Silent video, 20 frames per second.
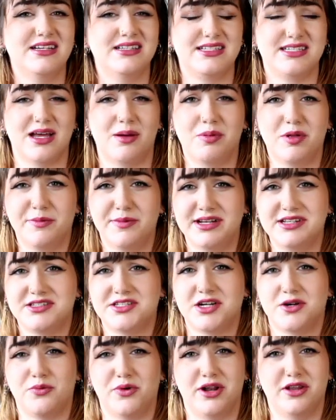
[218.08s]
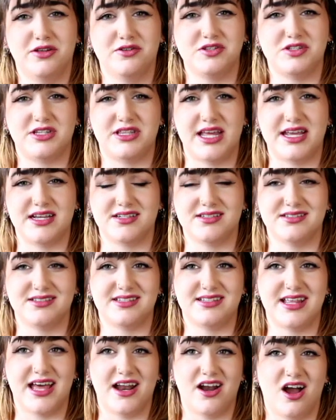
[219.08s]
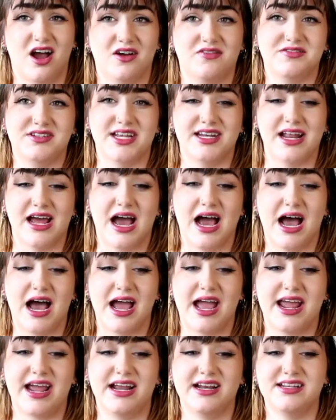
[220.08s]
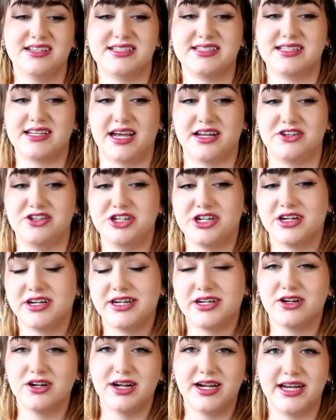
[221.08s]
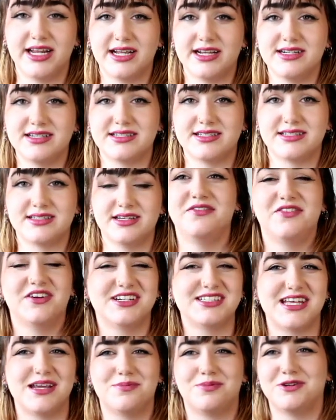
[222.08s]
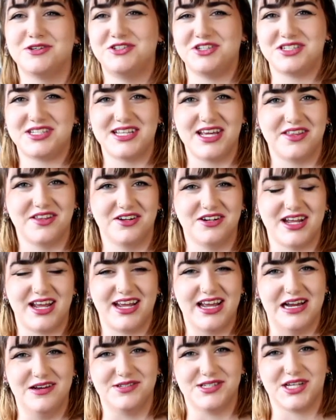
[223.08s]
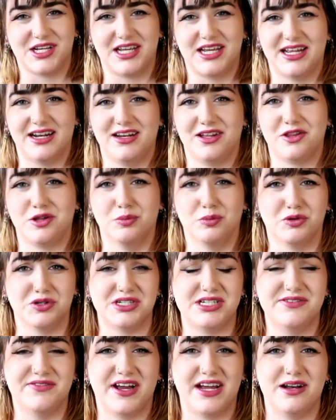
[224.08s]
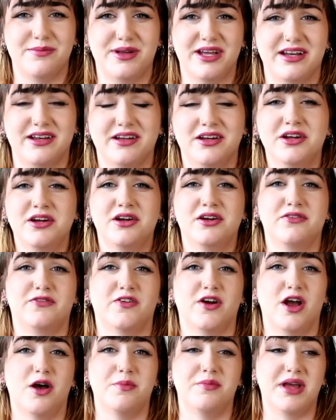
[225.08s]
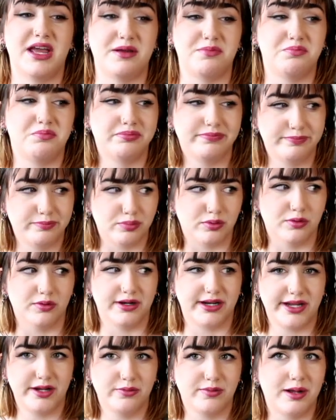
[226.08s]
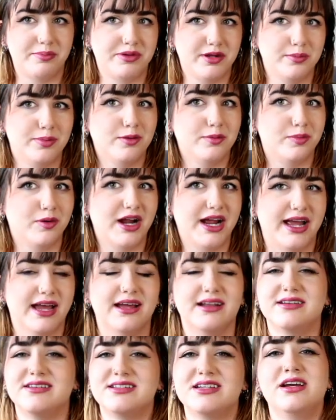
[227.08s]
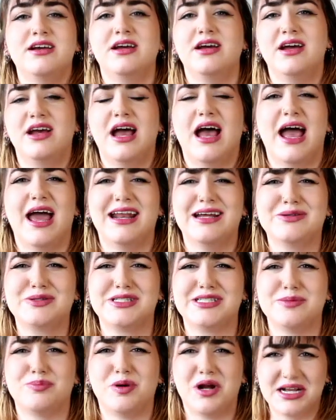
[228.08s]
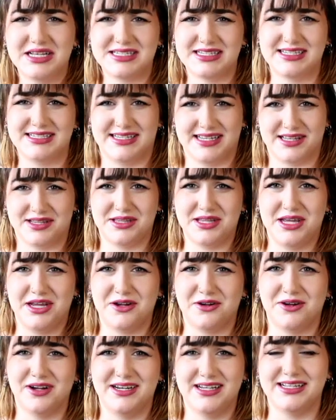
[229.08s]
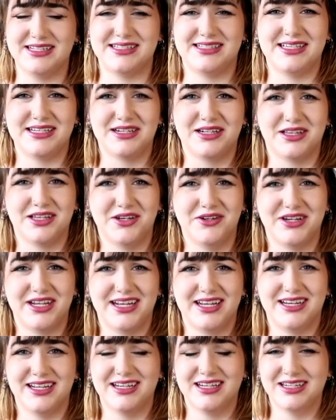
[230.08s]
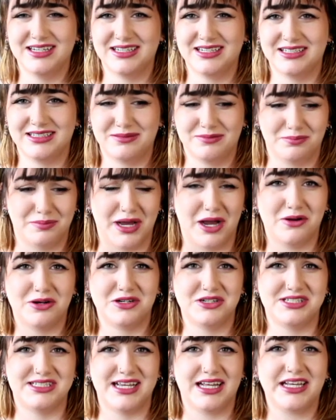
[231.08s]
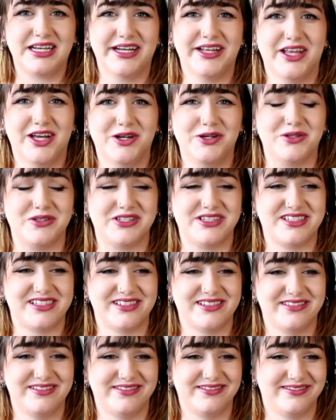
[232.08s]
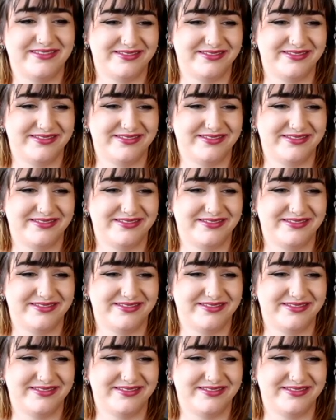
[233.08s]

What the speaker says: Supplements are one of those things that often hide sketchier ingredients. For example, just the other day, I was looking at another multivitamin from a pretty reputable brand, and I was surprised to see that the ingredients included powdered cellulose